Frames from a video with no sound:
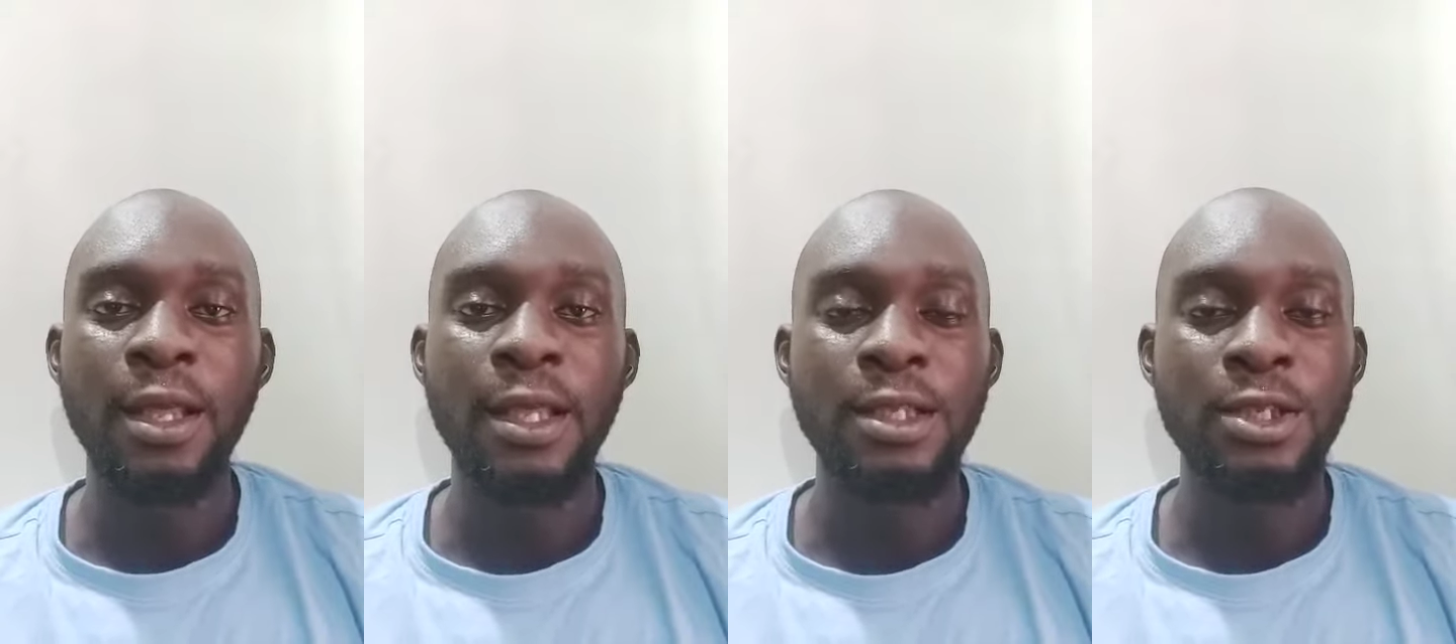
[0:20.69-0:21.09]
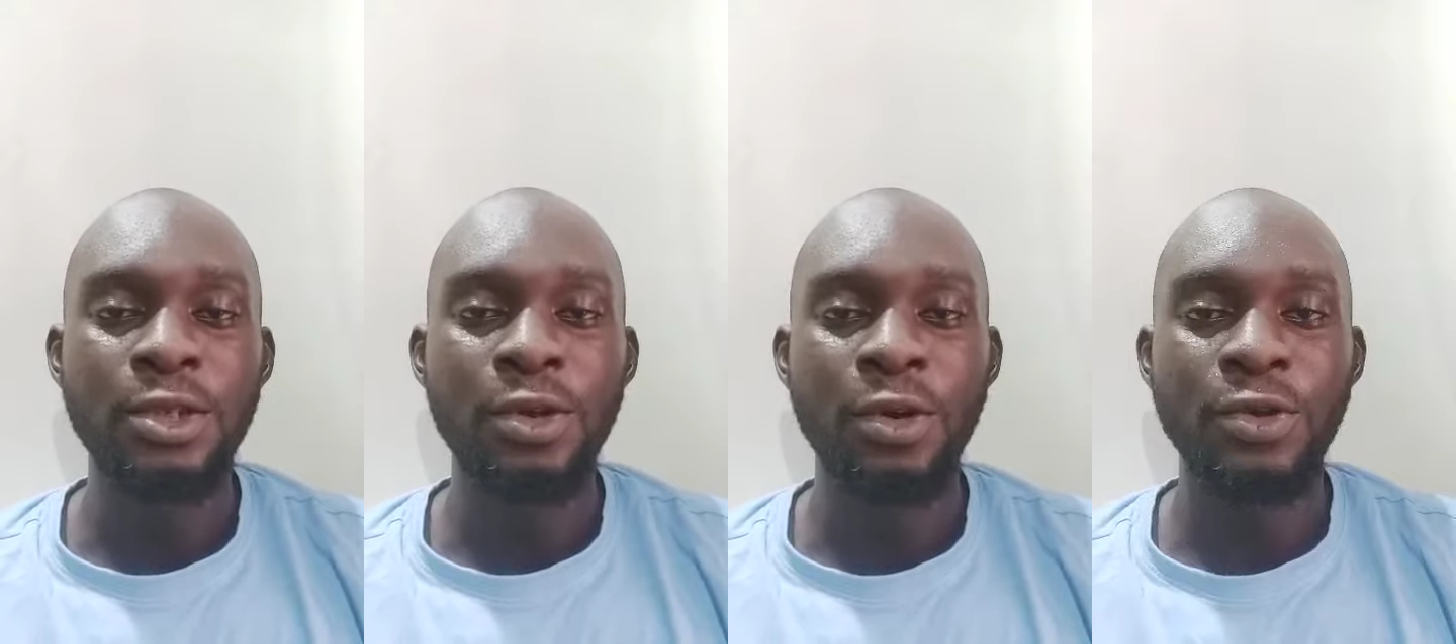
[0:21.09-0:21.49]
getting
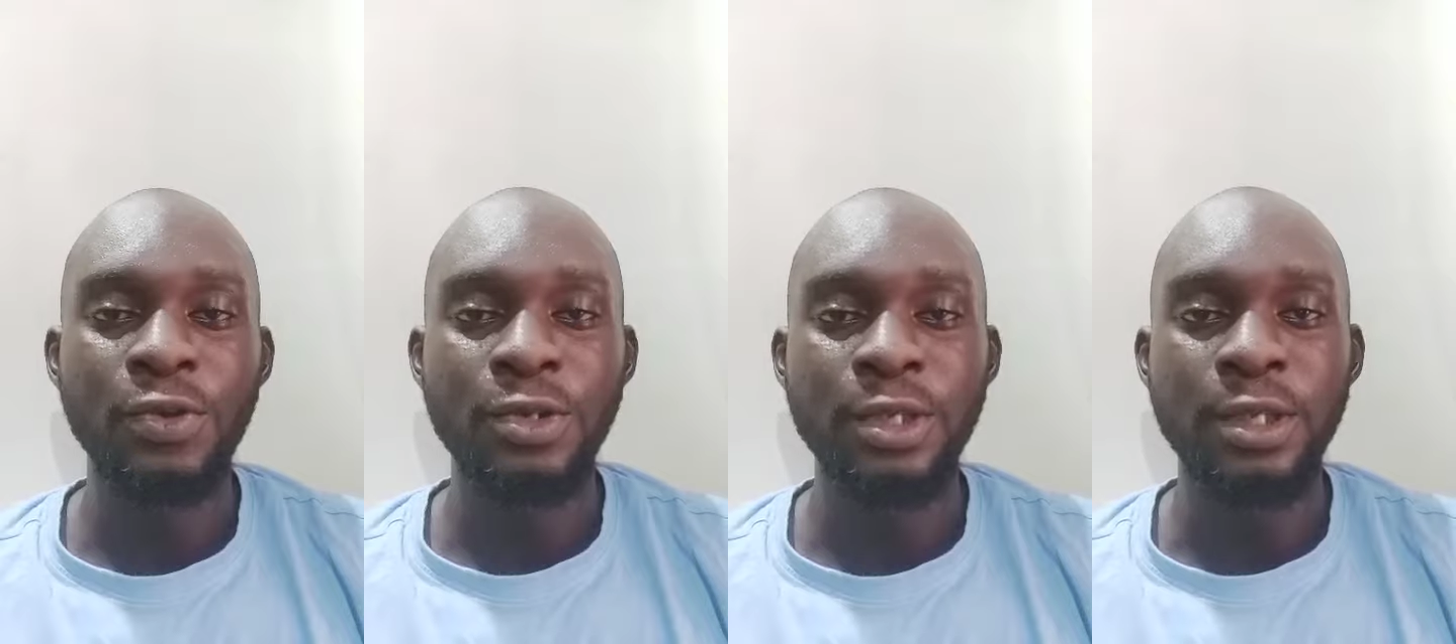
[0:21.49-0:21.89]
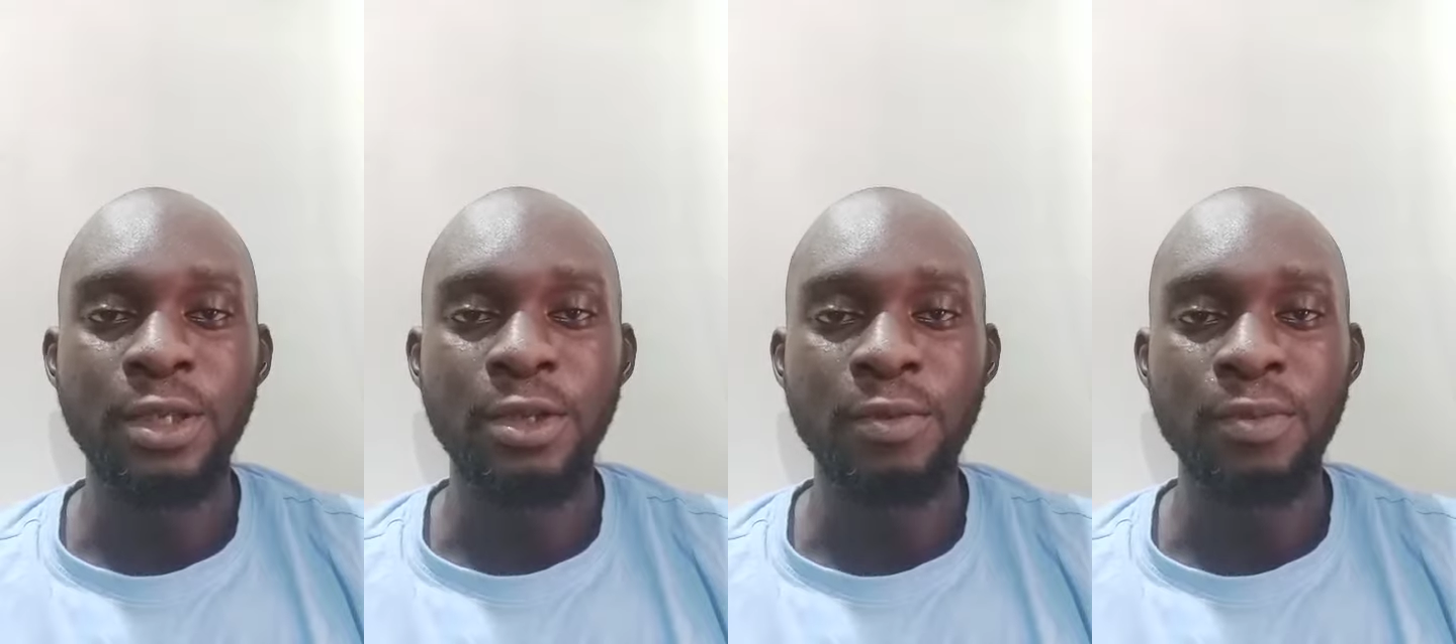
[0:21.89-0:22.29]
this course was
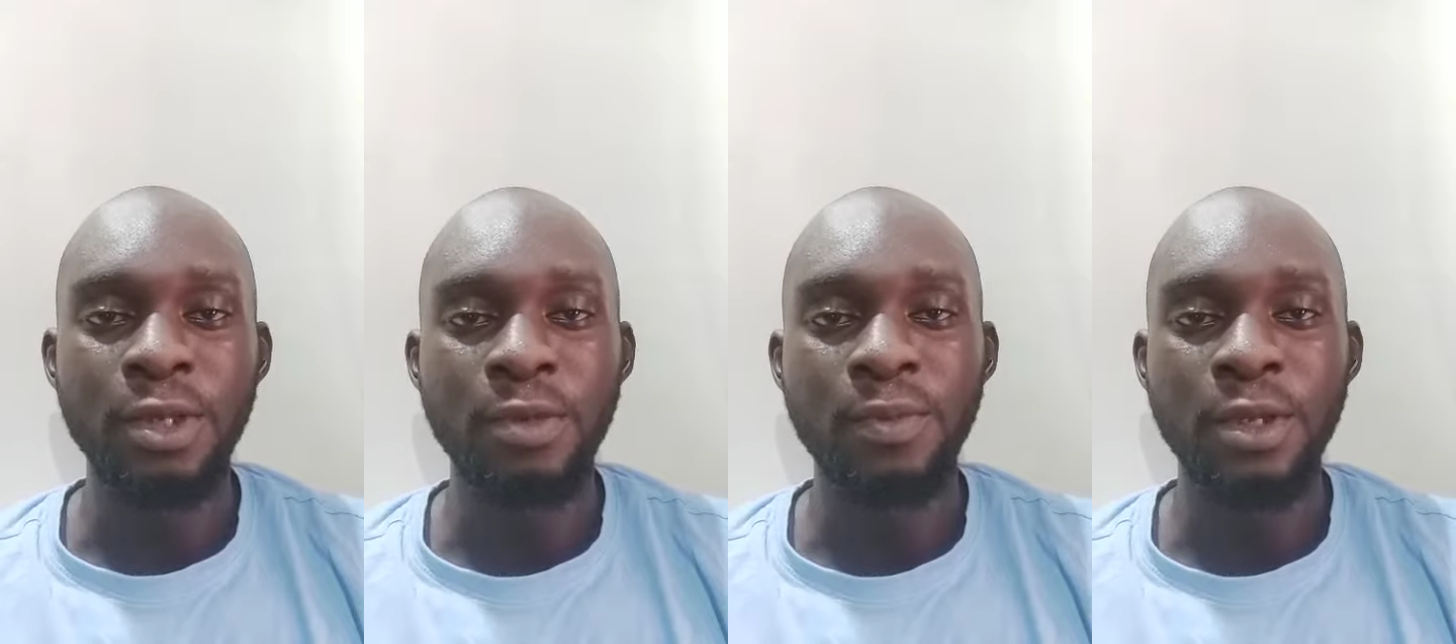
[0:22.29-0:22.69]
the big